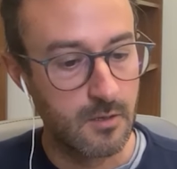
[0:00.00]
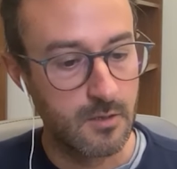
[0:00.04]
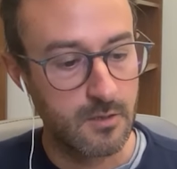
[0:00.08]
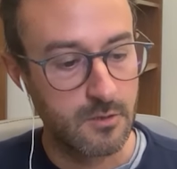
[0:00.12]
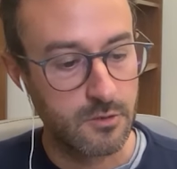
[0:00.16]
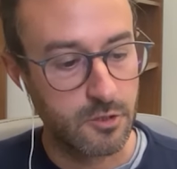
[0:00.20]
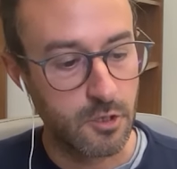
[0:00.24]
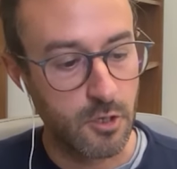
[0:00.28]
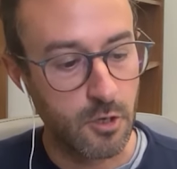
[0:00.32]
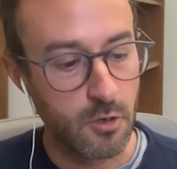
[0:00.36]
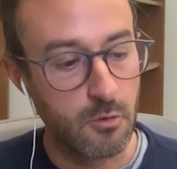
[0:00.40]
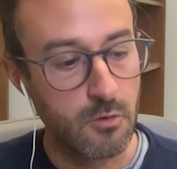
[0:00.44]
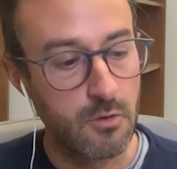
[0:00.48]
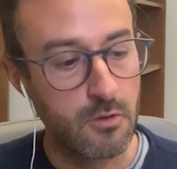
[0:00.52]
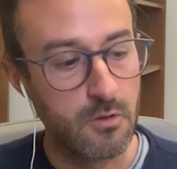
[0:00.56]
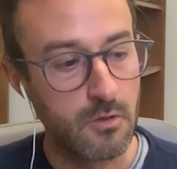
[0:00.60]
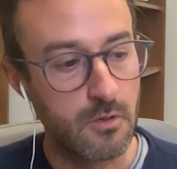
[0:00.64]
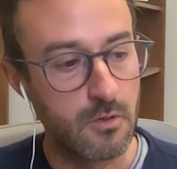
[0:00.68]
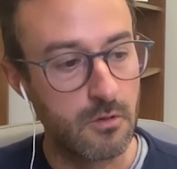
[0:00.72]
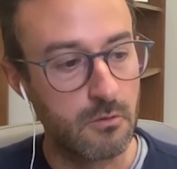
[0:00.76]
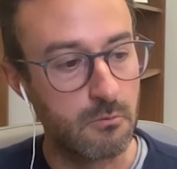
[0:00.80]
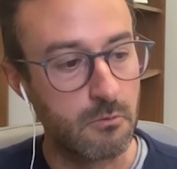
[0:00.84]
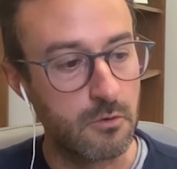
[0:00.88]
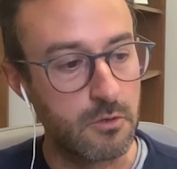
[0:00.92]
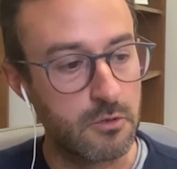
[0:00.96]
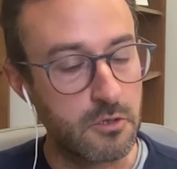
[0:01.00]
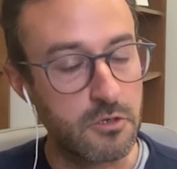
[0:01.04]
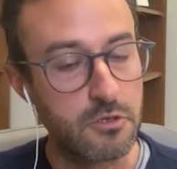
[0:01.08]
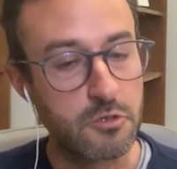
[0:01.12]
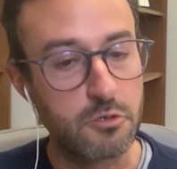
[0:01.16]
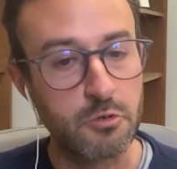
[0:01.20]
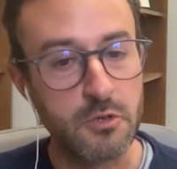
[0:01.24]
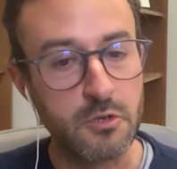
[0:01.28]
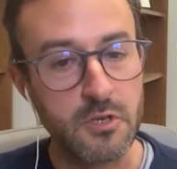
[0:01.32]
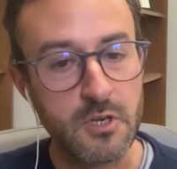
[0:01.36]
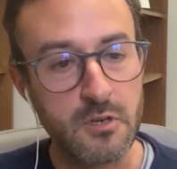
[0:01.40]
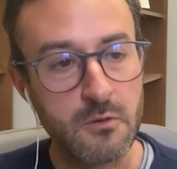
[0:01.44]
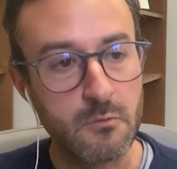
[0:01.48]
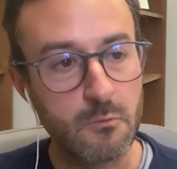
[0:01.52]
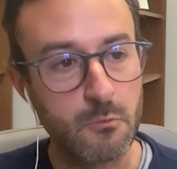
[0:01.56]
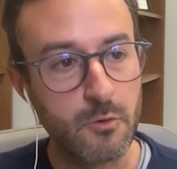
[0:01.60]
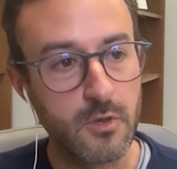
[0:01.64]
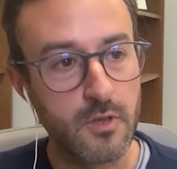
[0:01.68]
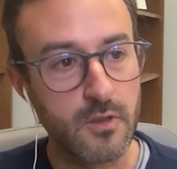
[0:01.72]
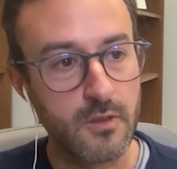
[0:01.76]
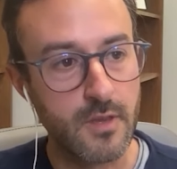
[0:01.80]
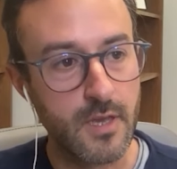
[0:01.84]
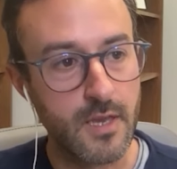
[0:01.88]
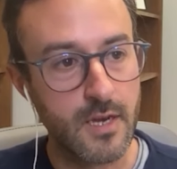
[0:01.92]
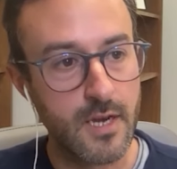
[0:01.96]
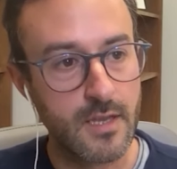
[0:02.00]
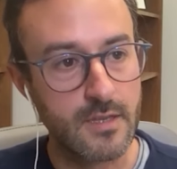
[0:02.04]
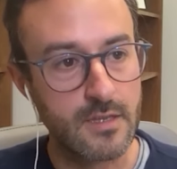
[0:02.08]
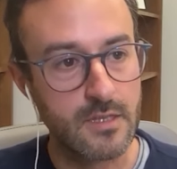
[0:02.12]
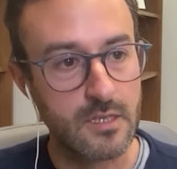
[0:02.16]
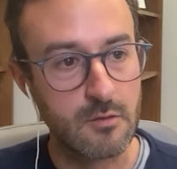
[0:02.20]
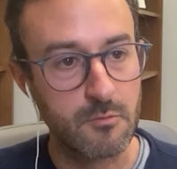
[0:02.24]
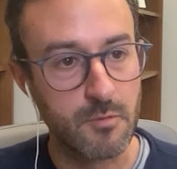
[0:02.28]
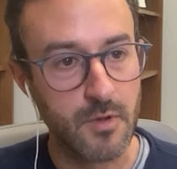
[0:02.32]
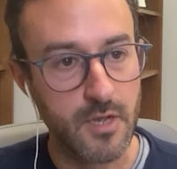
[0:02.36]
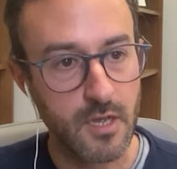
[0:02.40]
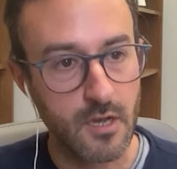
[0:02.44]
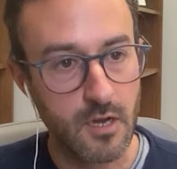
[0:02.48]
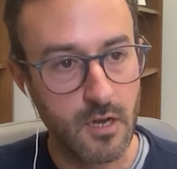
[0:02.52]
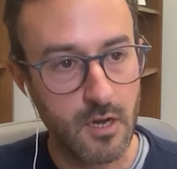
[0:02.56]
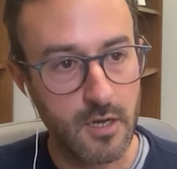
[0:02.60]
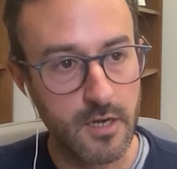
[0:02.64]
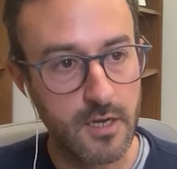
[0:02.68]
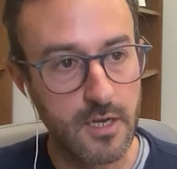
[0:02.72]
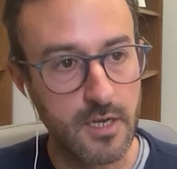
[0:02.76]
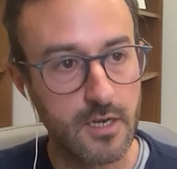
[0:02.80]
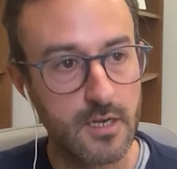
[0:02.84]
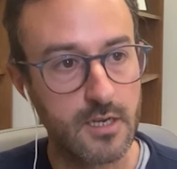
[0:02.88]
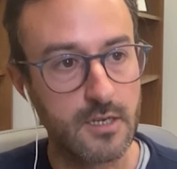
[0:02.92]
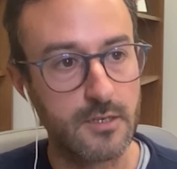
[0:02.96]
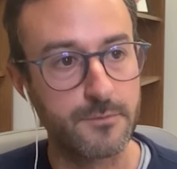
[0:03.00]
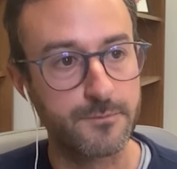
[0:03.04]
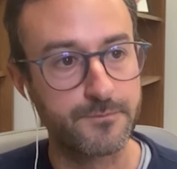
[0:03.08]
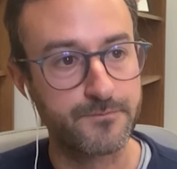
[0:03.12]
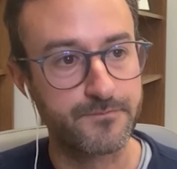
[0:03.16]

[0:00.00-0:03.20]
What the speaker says: So when you're treating with an antibiotic,